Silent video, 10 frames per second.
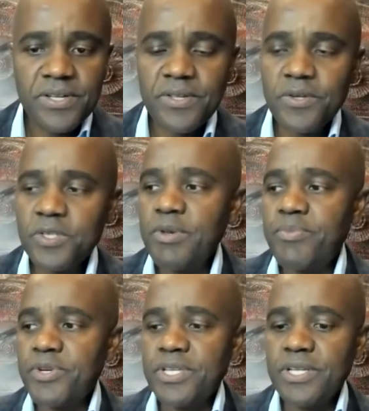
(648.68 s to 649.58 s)
Those
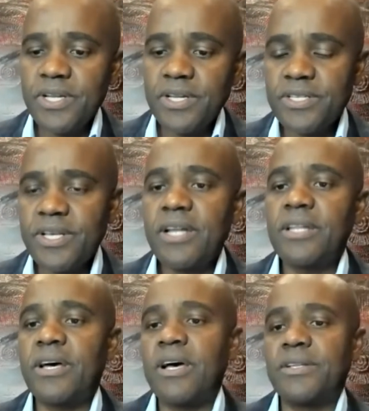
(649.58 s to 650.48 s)
people are sitting on the
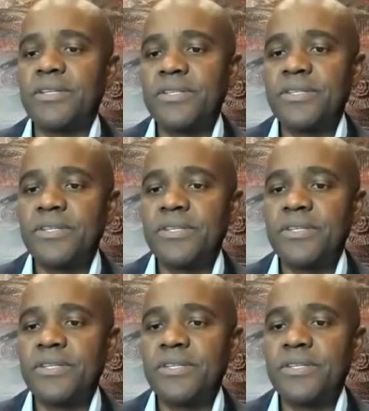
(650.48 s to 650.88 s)
sideline,